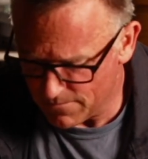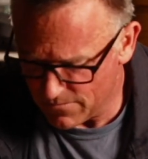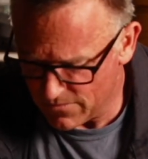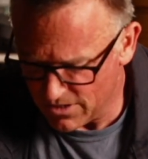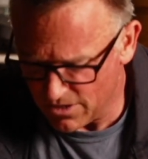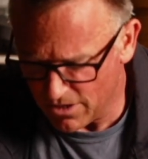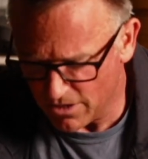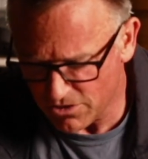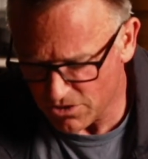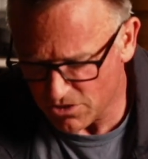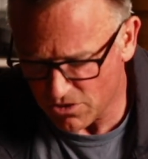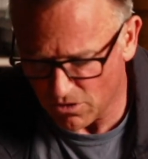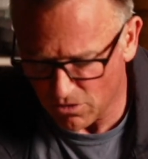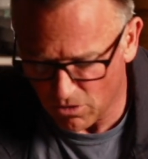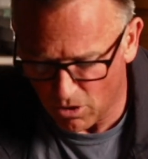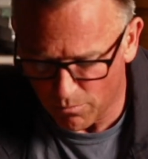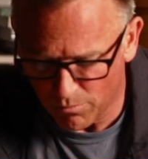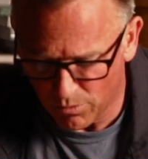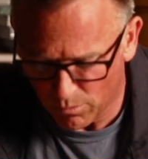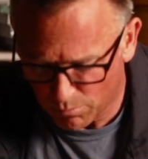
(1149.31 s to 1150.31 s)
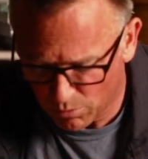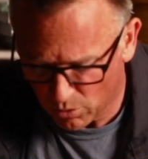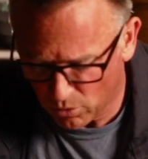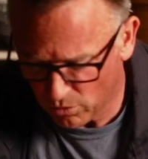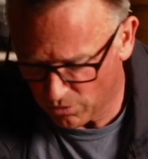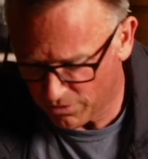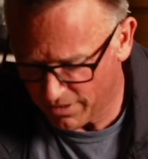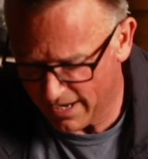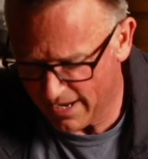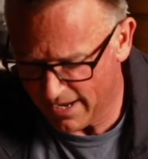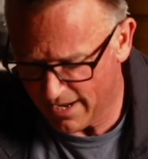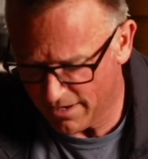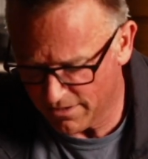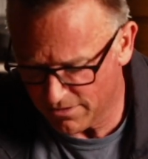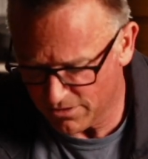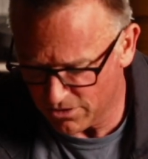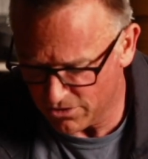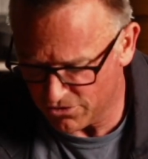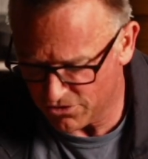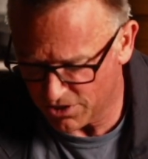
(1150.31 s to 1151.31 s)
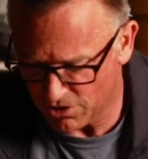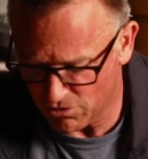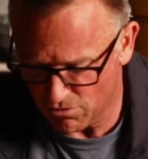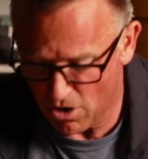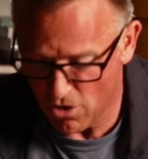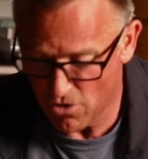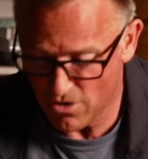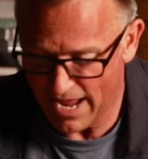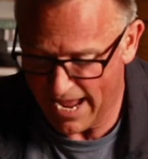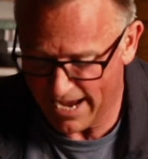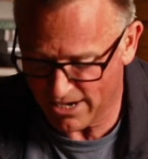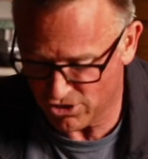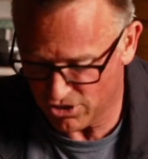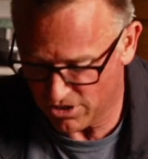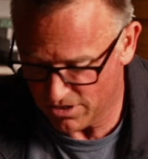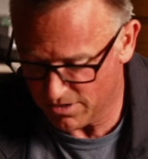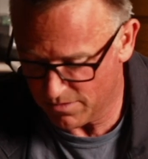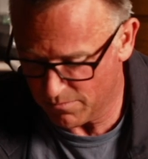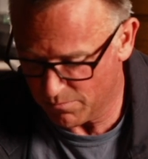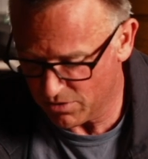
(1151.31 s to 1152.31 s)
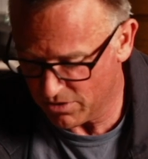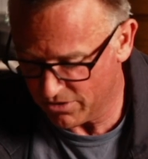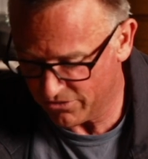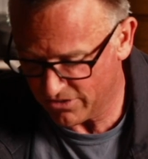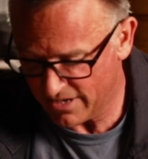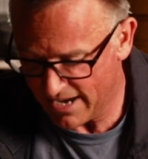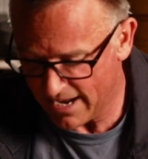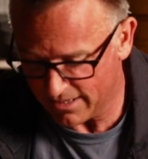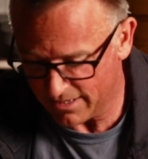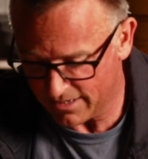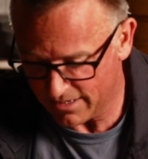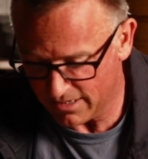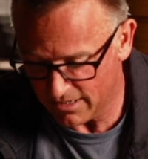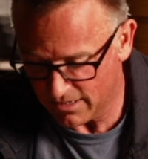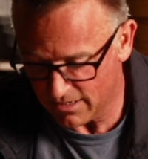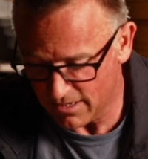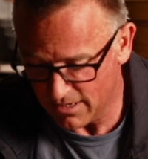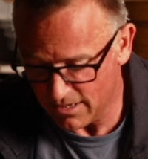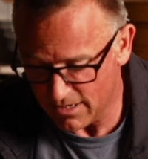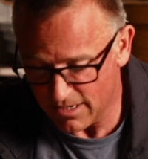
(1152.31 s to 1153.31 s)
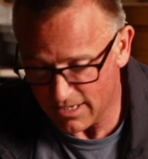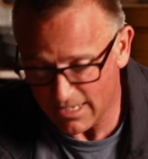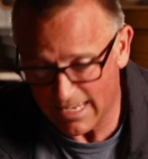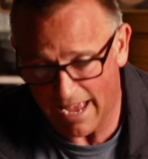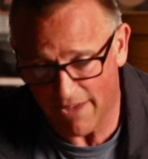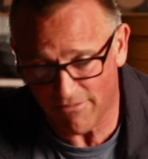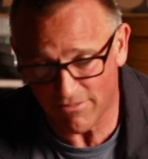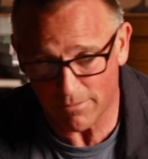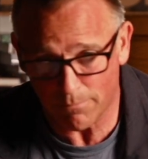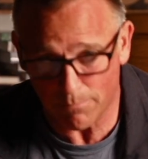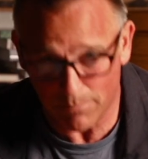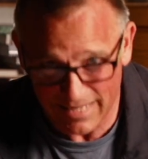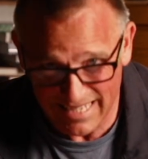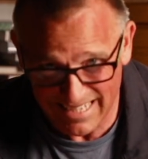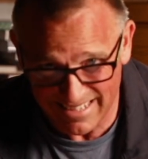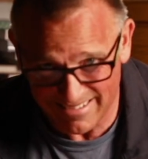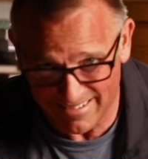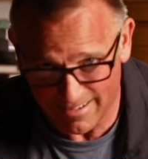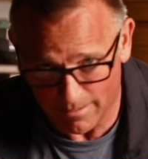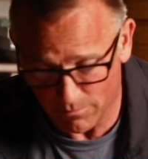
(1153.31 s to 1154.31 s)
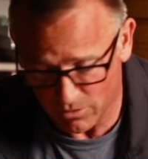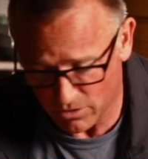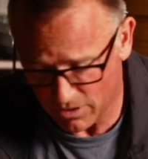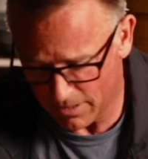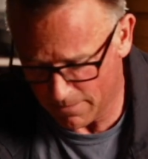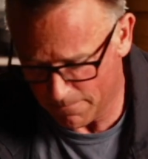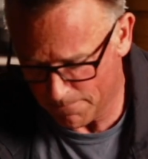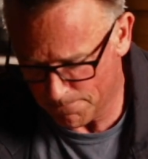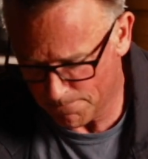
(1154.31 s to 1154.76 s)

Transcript: You don't just lob the ball down using your own action and personality. You have to be somebody.